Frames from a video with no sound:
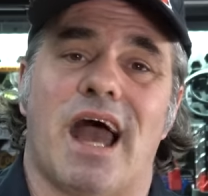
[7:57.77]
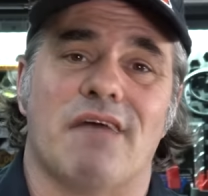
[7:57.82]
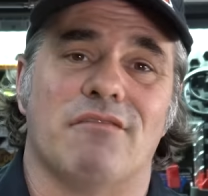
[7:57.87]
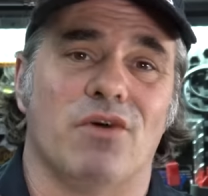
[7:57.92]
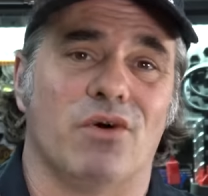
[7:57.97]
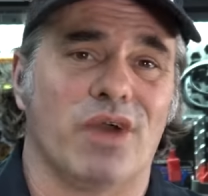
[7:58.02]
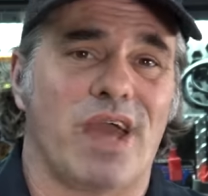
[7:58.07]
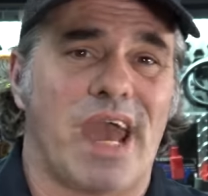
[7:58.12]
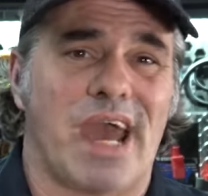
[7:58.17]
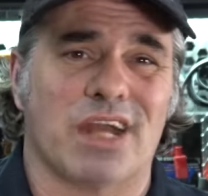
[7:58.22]
I've
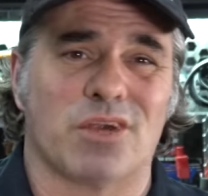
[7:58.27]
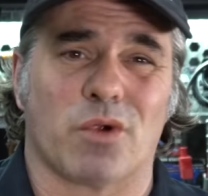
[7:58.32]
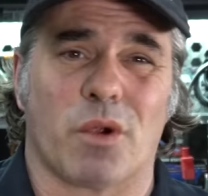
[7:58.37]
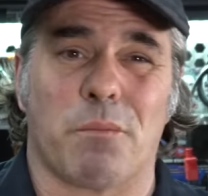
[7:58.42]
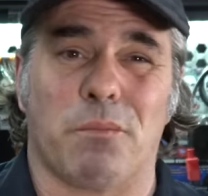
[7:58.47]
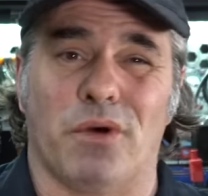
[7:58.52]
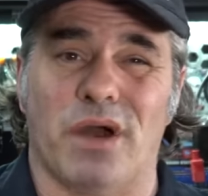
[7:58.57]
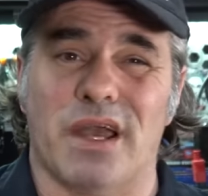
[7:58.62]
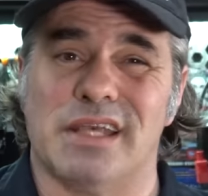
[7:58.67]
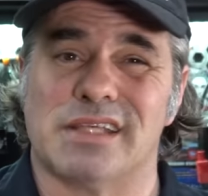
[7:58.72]
only had to
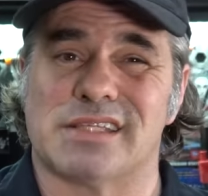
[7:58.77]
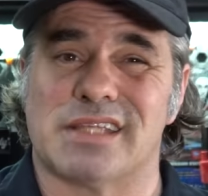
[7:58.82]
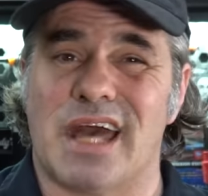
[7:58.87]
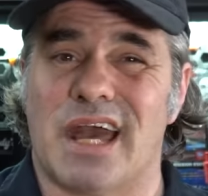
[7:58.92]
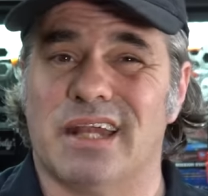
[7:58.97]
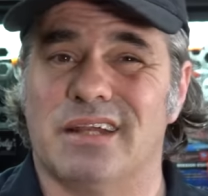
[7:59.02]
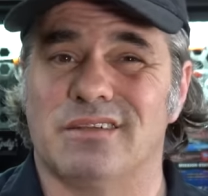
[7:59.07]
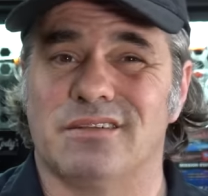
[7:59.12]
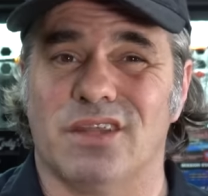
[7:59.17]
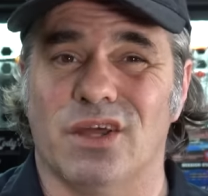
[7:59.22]
replace
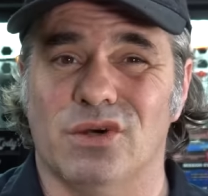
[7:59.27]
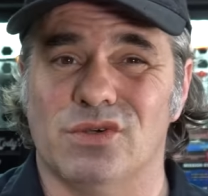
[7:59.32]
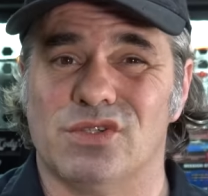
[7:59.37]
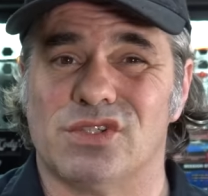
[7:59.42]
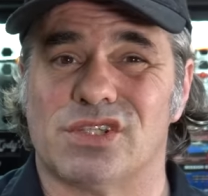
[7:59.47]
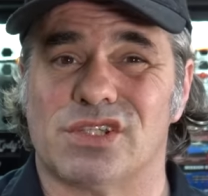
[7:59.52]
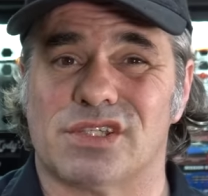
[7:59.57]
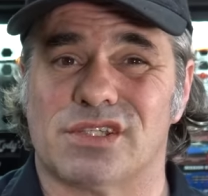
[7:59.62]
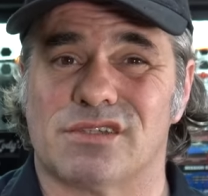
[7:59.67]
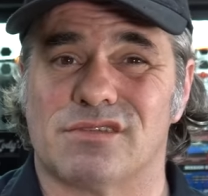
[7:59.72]

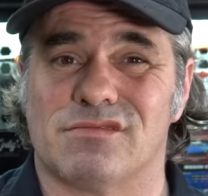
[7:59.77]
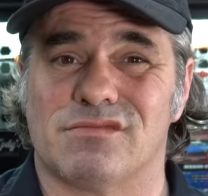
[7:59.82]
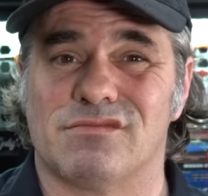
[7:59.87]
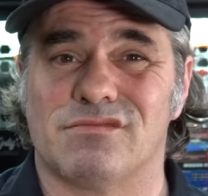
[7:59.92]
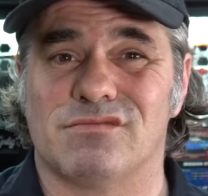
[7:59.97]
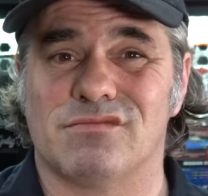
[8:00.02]
those